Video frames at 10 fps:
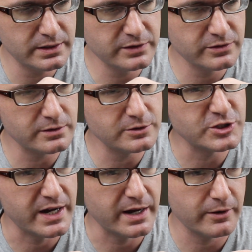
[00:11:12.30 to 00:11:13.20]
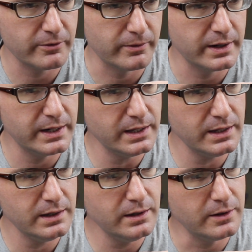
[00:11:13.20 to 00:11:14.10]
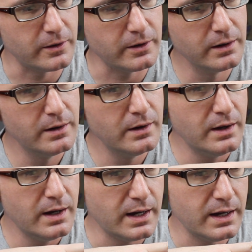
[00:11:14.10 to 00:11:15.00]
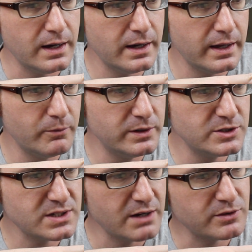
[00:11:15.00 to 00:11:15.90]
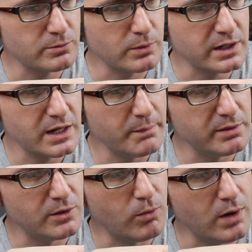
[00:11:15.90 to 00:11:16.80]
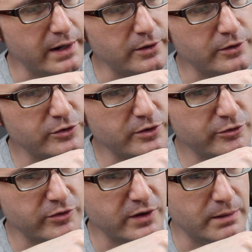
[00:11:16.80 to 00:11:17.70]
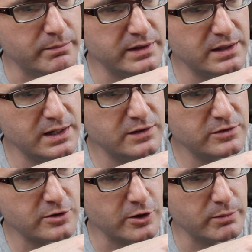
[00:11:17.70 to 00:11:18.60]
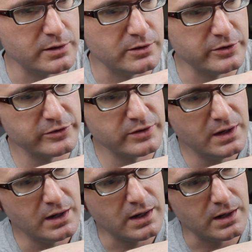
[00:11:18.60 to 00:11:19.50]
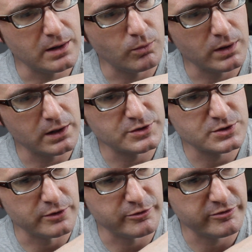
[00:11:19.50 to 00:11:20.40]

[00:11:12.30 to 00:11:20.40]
this little jack right here, uh, and we just have to run a couple of wires from these terminals. Uh, one goes to a